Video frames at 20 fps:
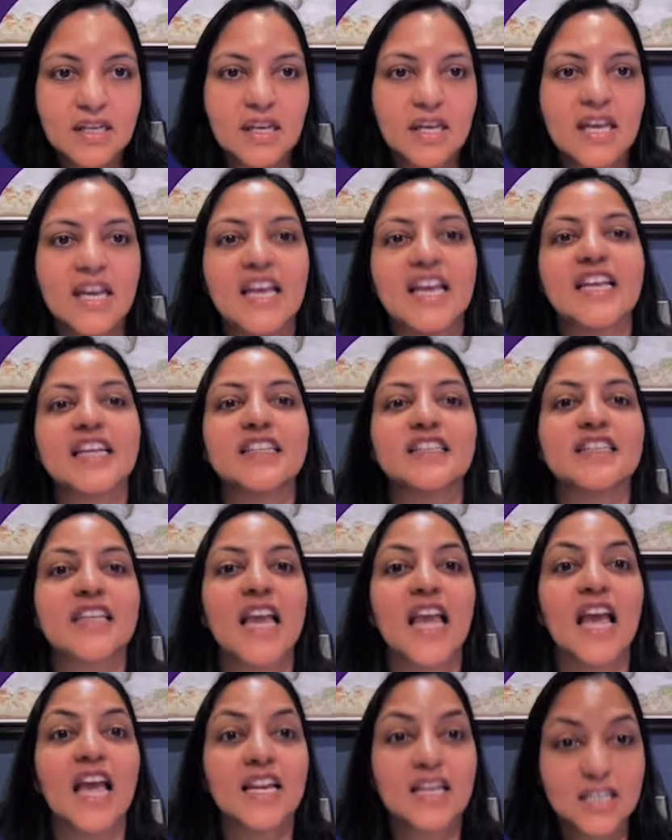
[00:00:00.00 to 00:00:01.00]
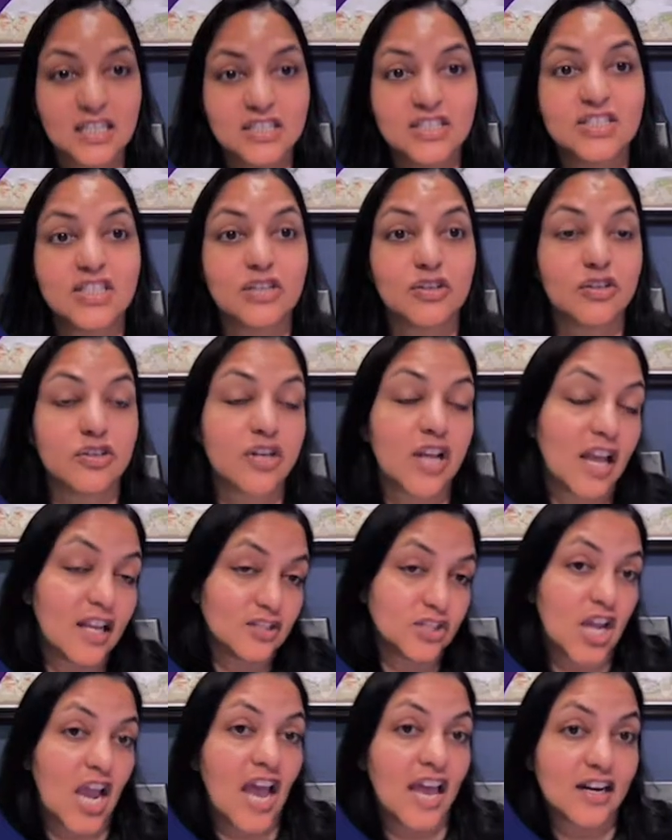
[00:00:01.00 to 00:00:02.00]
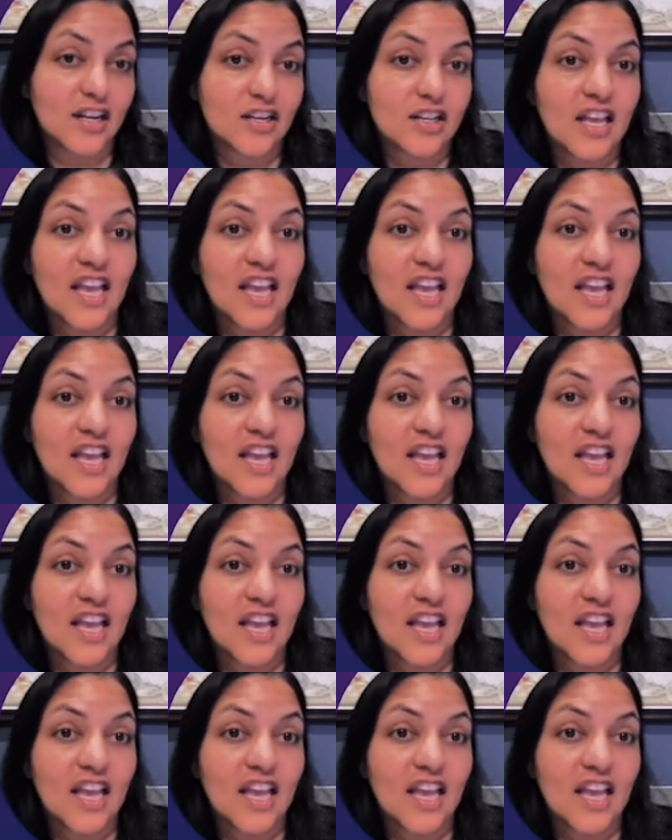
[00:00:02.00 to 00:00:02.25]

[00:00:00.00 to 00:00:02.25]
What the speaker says: is considered a chattel,